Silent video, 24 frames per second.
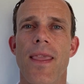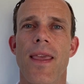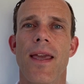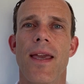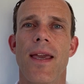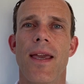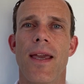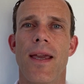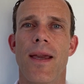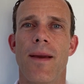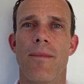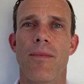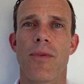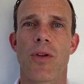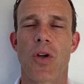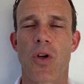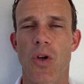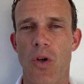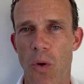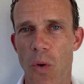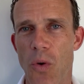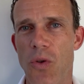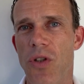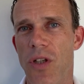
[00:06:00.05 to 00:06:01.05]
the
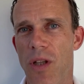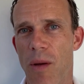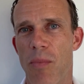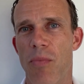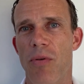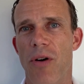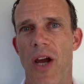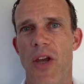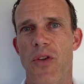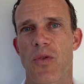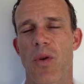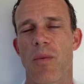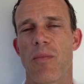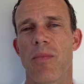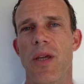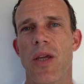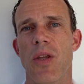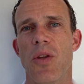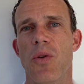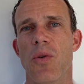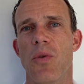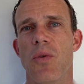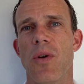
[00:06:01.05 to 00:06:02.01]
closer the price will be to